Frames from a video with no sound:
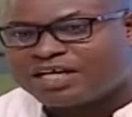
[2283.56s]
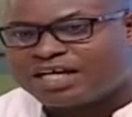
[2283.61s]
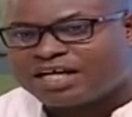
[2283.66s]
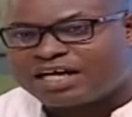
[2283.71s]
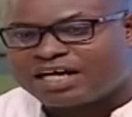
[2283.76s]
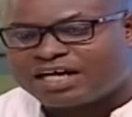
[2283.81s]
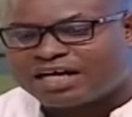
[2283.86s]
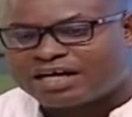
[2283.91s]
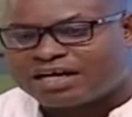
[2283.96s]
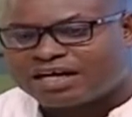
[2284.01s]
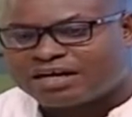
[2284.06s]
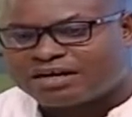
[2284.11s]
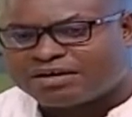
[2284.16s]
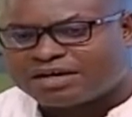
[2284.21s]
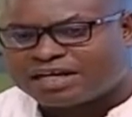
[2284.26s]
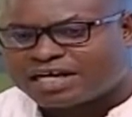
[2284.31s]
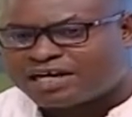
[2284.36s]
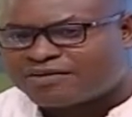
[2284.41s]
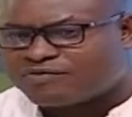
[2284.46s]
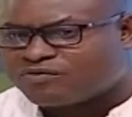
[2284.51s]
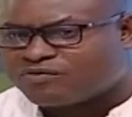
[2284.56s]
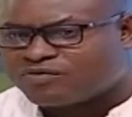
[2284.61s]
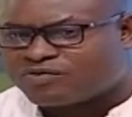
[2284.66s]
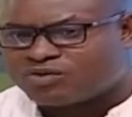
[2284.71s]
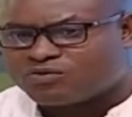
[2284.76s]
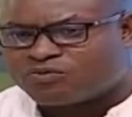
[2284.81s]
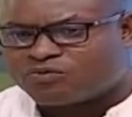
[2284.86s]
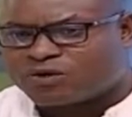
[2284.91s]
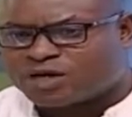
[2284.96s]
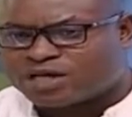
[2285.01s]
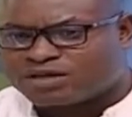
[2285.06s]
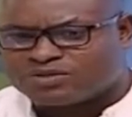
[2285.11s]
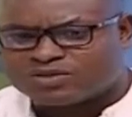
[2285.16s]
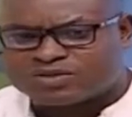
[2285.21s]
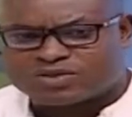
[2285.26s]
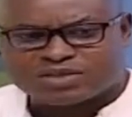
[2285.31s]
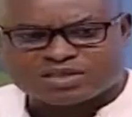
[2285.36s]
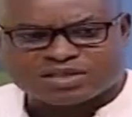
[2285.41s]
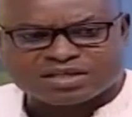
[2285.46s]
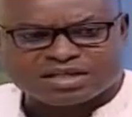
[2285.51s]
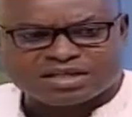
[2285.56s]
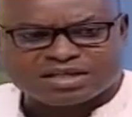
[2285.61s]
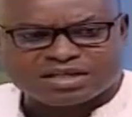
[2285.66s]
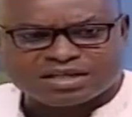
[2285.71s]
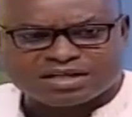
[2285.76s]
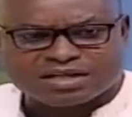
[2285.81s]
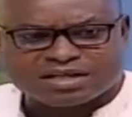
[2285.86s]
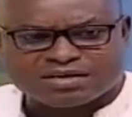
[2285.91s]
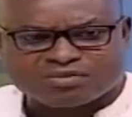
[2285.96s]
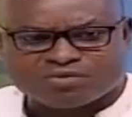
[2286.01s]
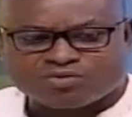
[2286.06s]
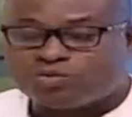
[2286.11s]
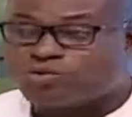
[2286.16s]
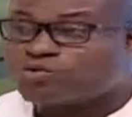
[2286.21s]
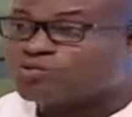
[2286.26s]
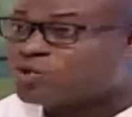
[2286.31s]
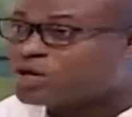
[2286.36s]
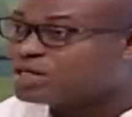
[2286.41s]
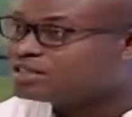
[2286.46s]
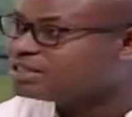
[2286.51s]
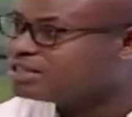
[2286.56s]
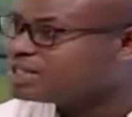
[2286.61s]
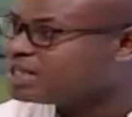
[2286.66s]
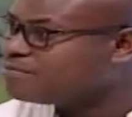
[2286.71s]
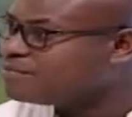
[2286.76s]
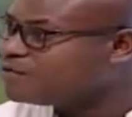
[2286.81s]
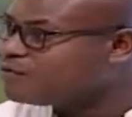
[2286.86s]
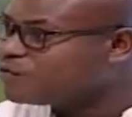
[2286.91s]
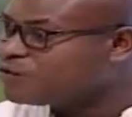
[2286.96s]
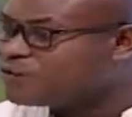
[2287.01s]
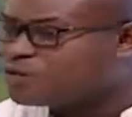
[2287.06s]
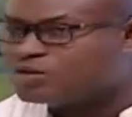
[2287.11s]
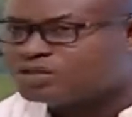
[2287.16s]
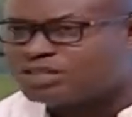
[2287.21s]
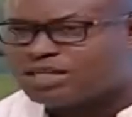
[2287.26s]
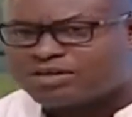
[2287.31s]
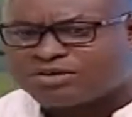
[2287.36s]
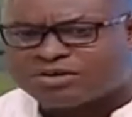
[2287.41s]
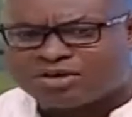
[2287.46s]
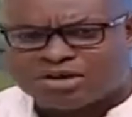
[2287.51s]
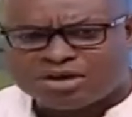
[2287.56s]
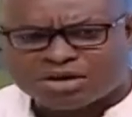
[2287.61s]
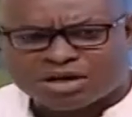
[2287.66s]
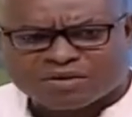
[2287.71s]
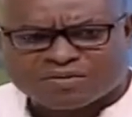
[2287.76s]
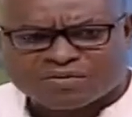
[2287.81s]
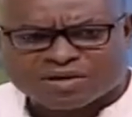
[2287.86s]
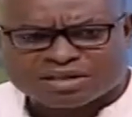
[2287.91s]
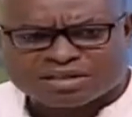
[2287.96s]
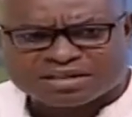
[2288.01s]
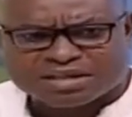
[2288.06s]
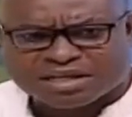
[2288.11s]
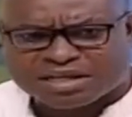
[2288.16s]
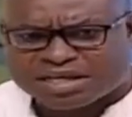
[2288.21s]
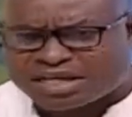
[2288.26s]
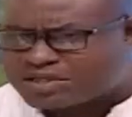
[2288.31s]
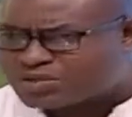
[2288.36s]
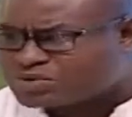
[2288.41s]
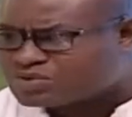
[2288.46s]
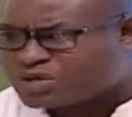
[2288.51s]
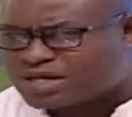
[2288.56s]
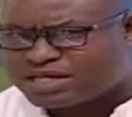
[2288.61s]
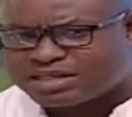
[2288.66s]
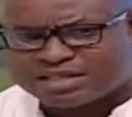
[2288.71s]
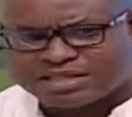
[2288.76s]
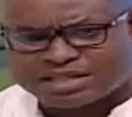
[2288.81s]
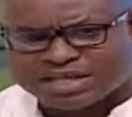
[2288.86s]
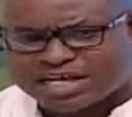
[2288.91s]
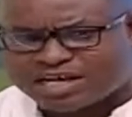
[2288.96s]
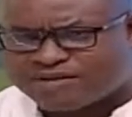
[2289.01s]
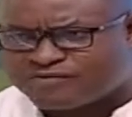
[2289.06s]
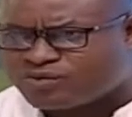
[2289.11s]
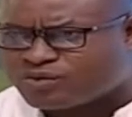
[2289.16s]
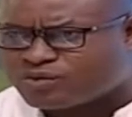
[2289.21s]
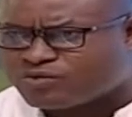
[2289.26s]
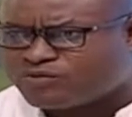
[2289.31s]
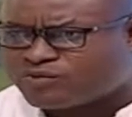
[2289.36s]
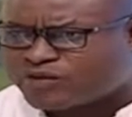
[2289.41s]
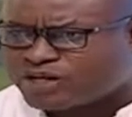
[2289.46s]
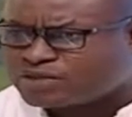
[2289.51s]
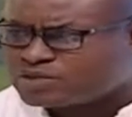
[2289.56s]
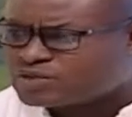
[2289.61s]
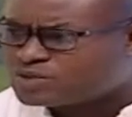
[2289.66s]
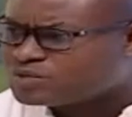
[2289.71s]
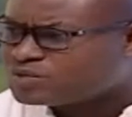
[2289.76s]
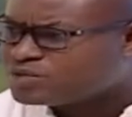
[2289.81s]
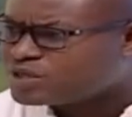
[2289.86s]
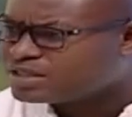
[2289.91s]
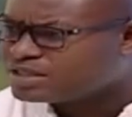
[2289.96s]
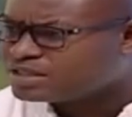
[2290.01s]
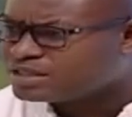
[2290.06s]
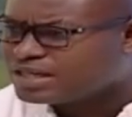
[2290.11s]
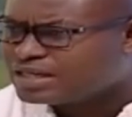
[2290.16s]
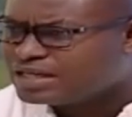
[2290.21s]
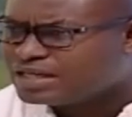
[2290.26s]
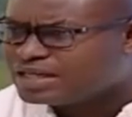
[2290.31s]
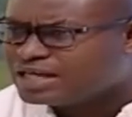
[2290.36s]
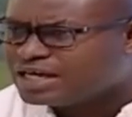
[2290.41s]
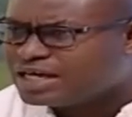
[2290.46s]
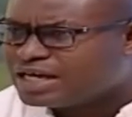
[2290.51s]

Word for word: I have good friends who worked there before. They no longer work there. XYZ, have good friends who work there.